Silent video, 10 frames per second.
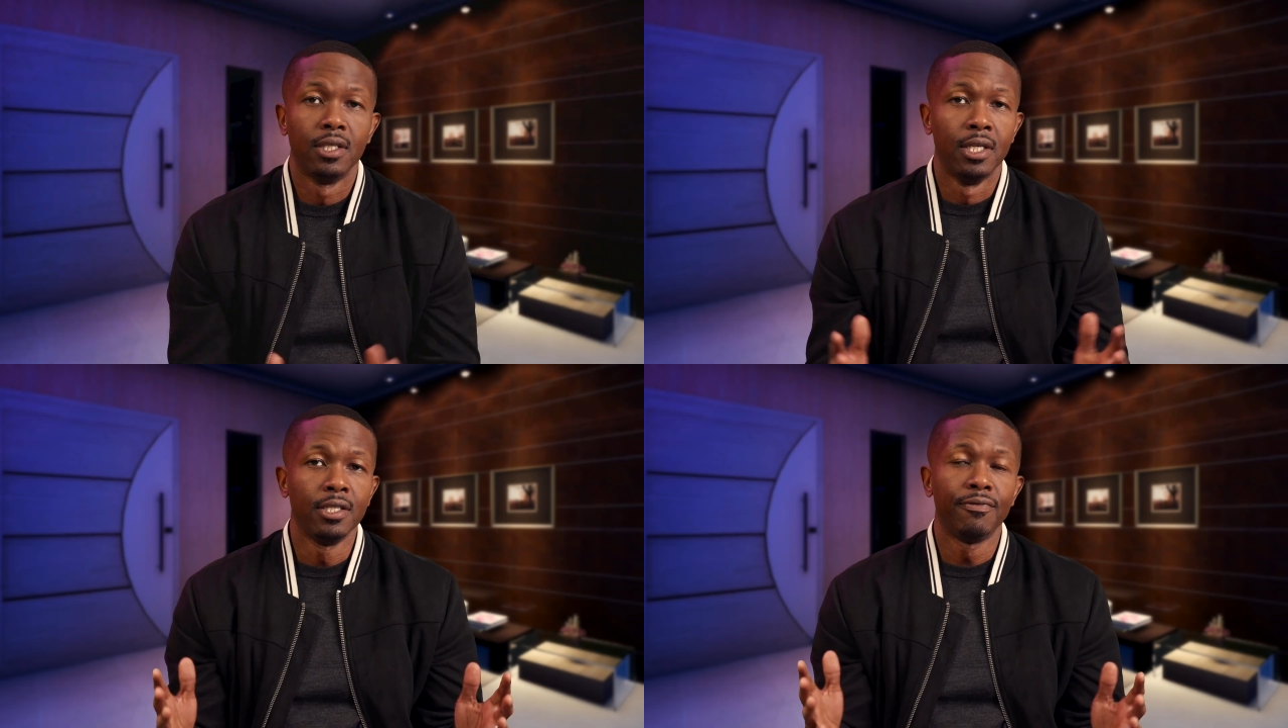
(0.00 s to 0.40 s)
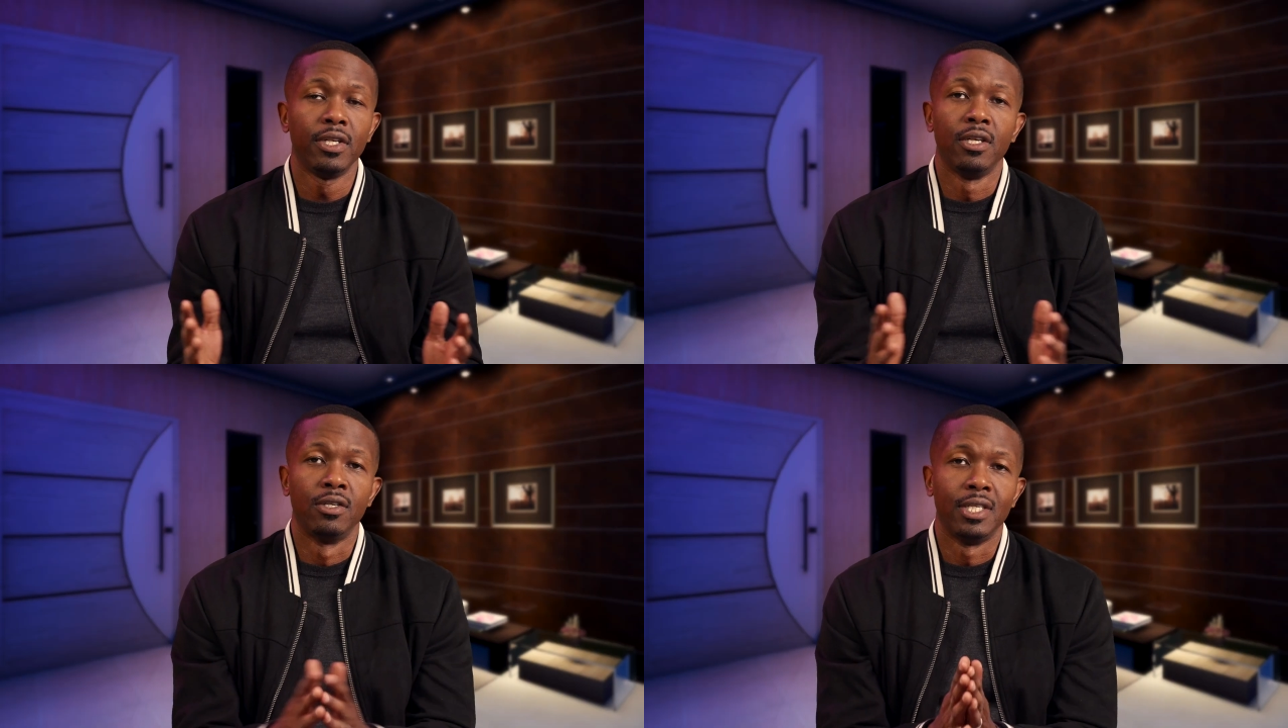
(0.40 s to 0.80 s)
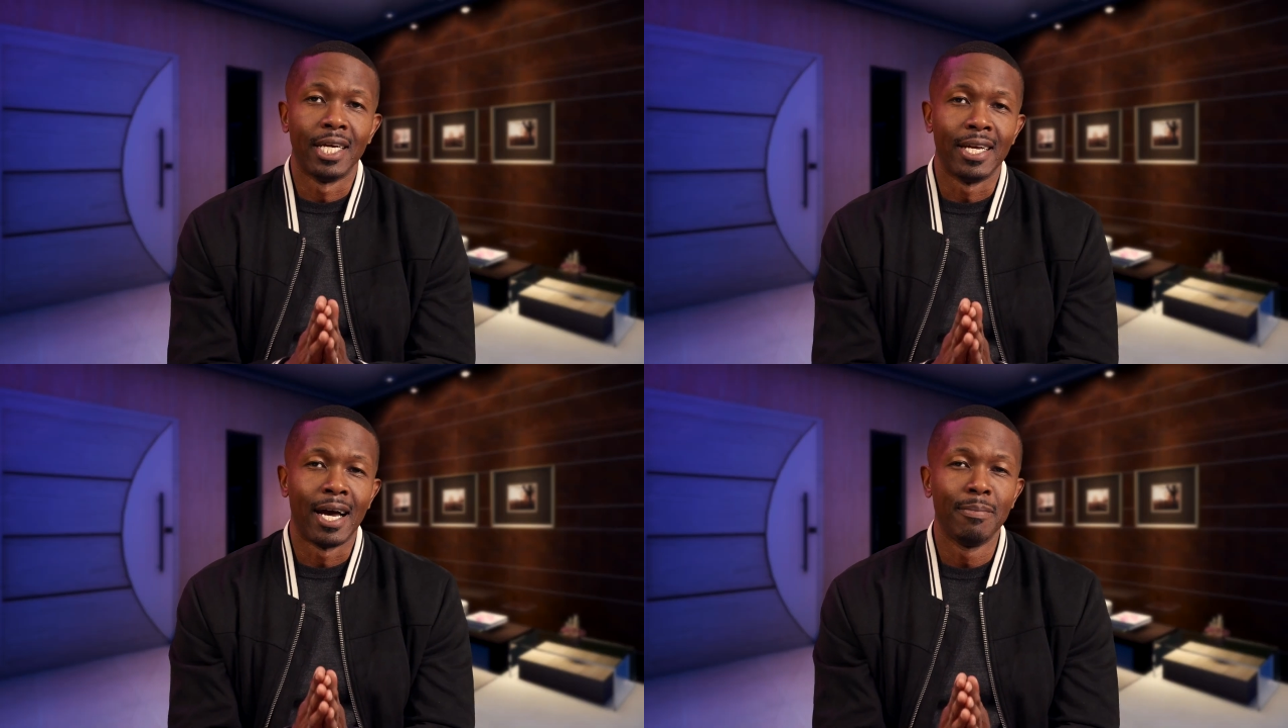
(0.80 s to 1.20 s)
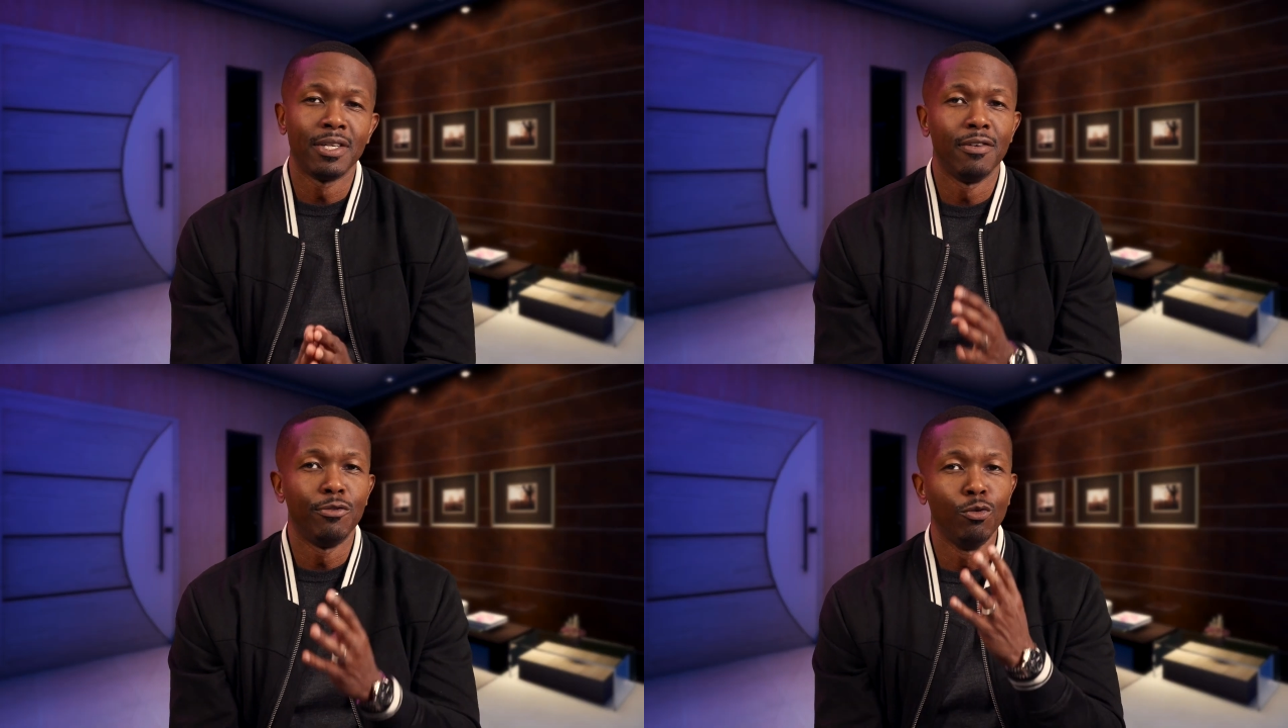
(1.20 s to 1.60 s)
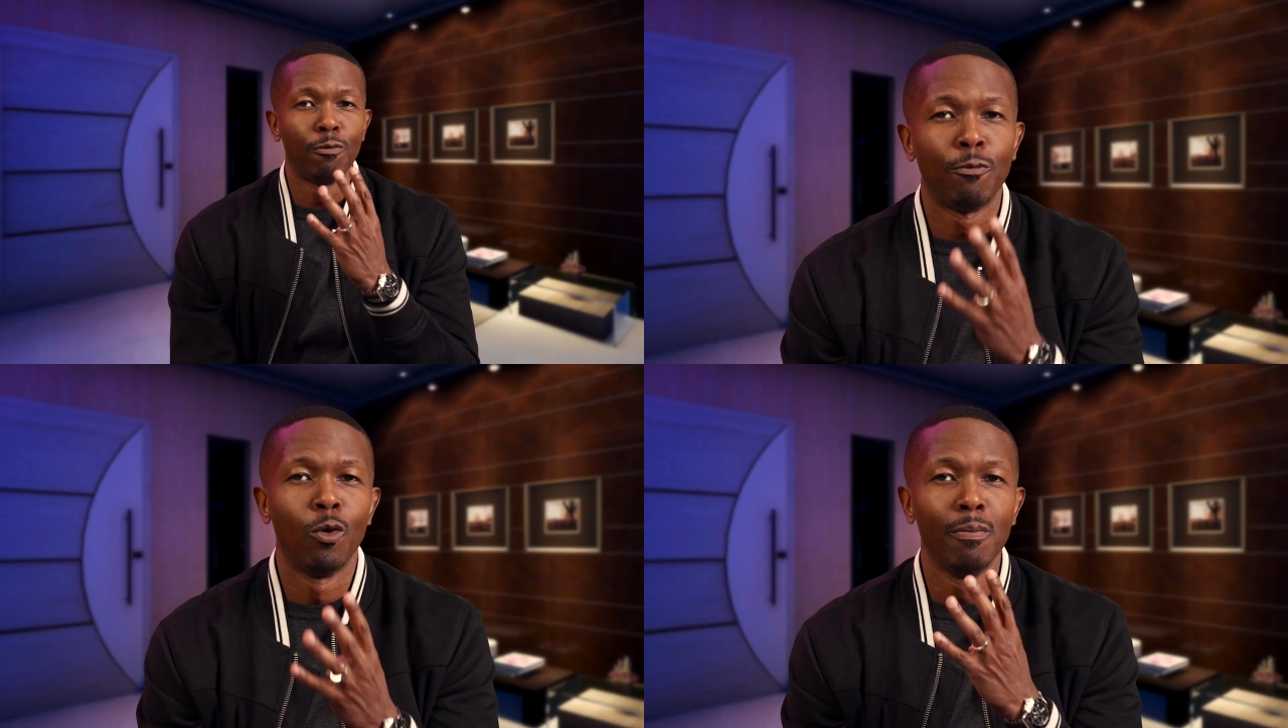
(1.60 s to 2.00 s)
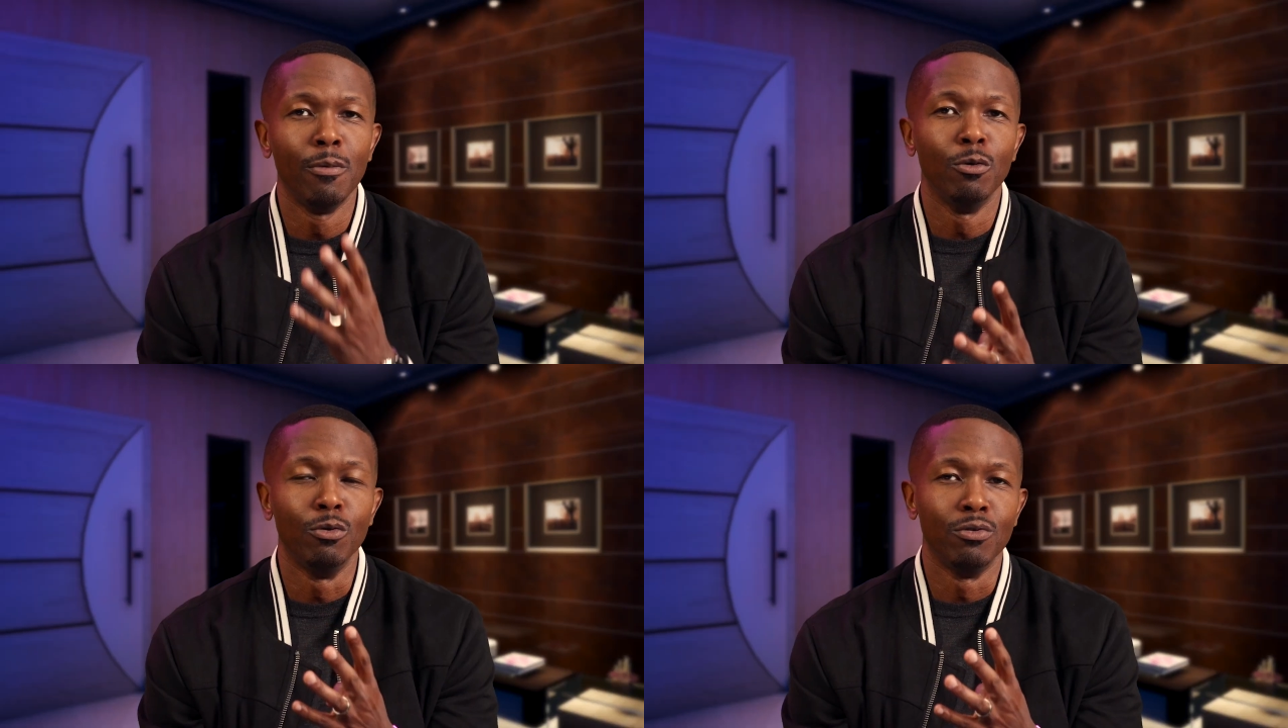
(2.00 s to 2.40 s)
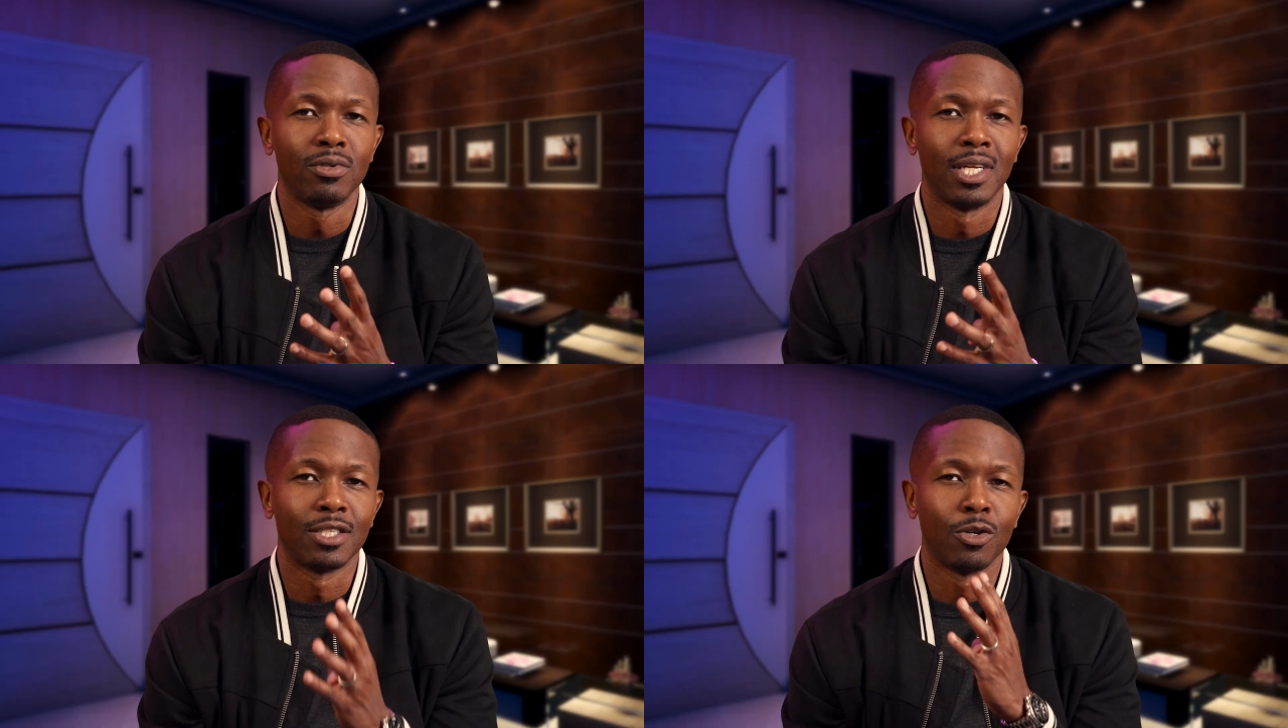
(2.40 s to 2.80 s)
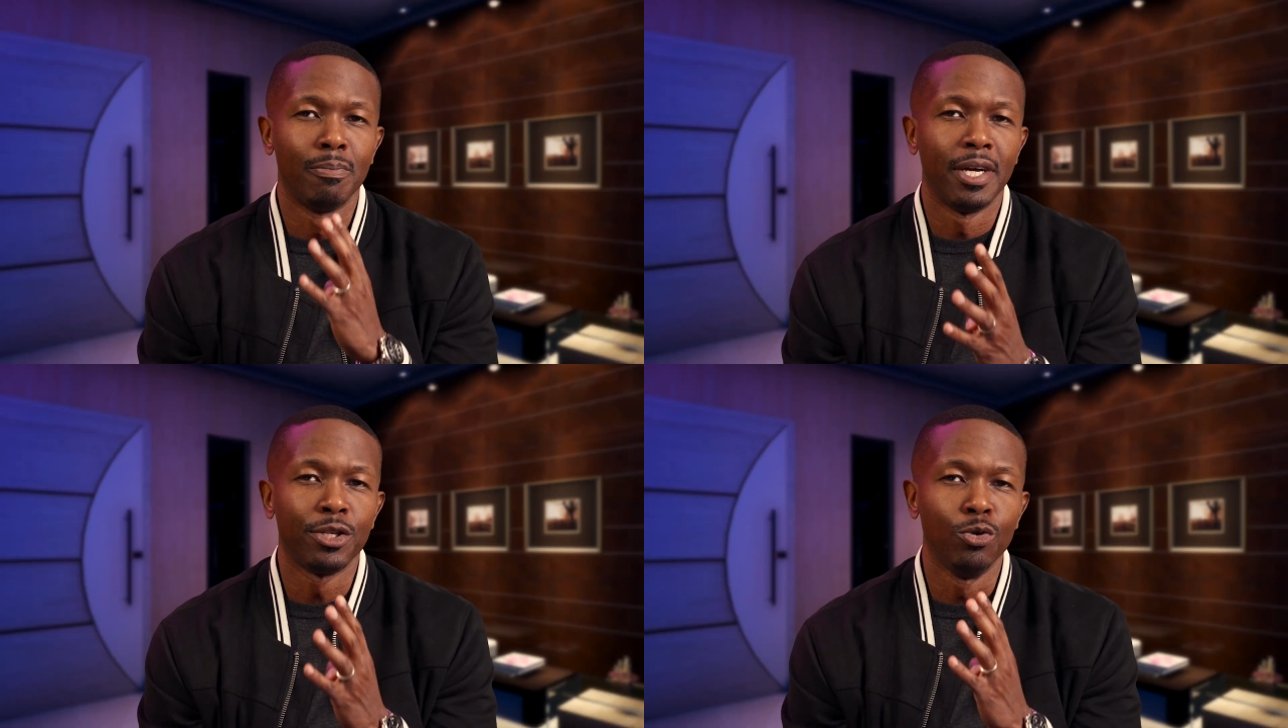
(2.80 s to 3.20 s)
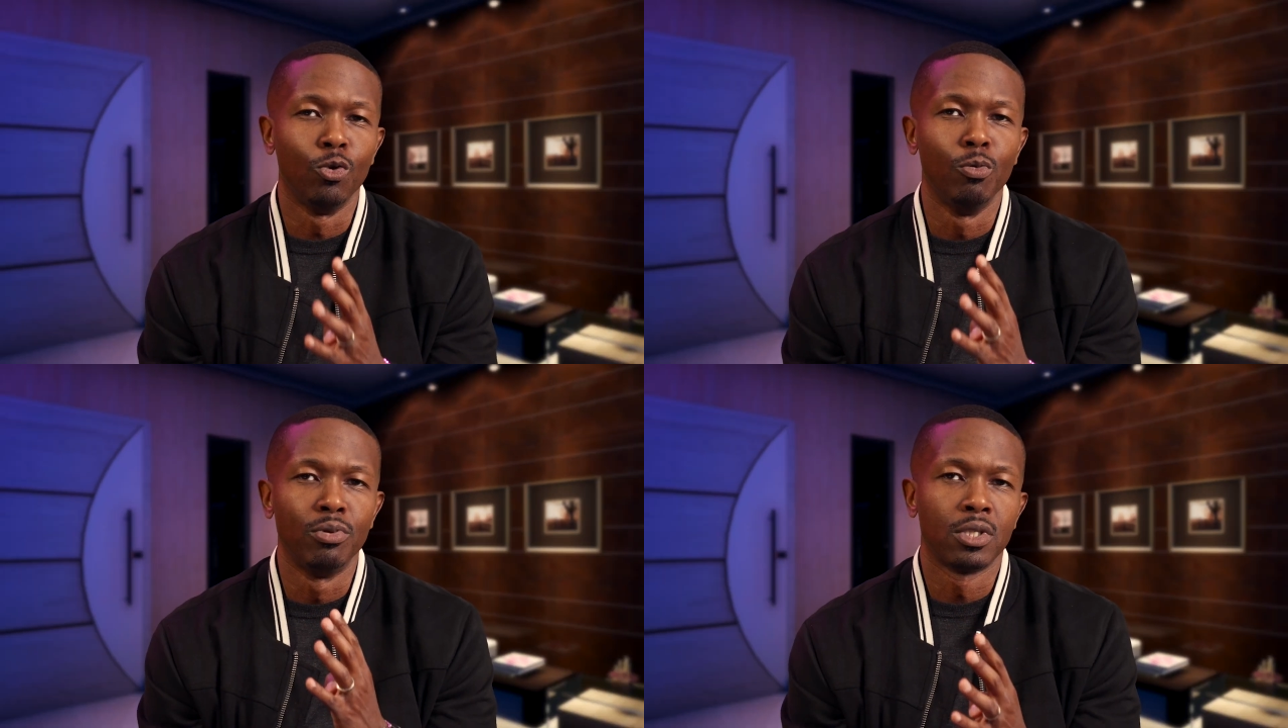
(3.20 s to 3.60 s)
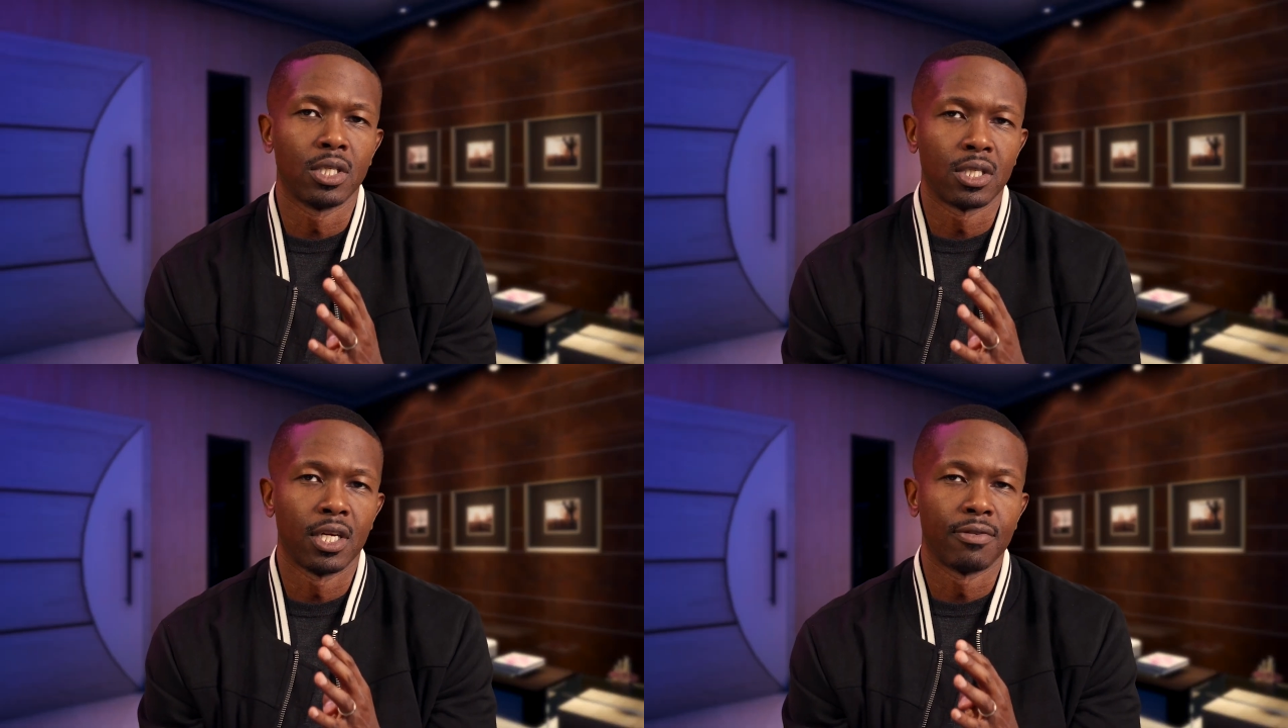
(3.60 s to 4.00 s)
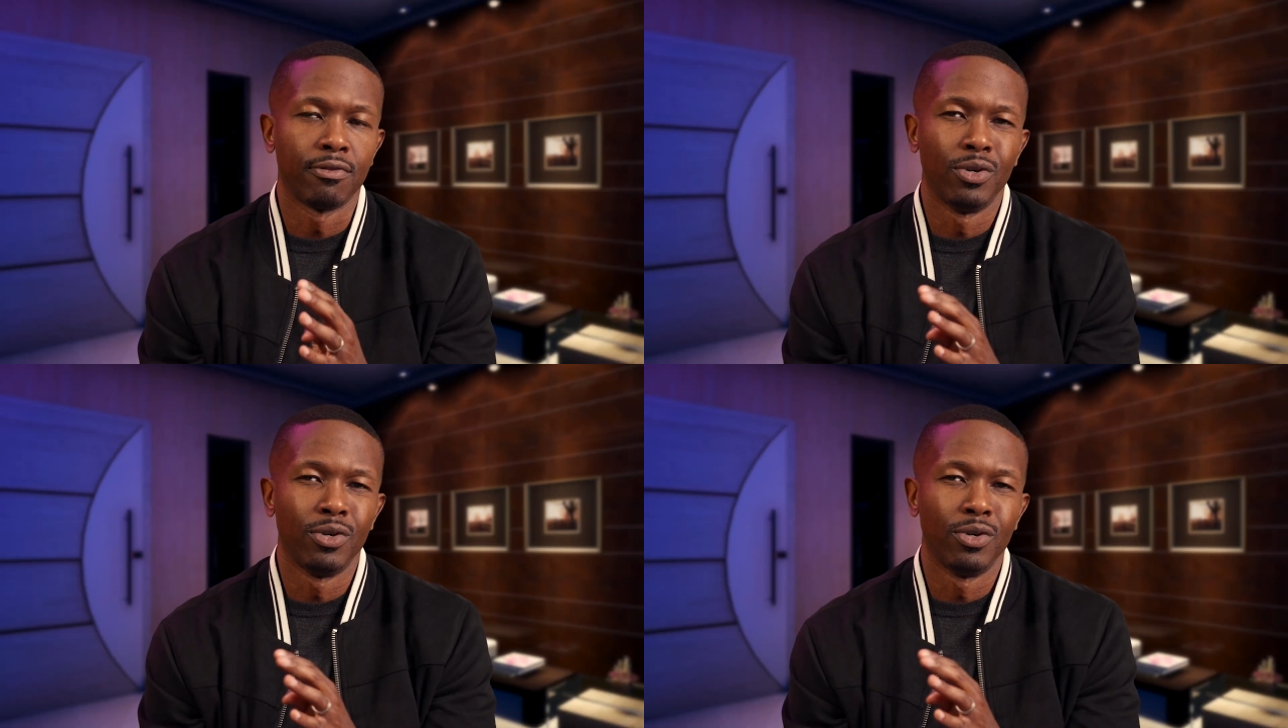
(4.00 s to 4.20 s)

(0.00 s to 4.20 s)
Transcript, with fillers: in this video today, I'm gonna give you four moves that's gonna make you uber successful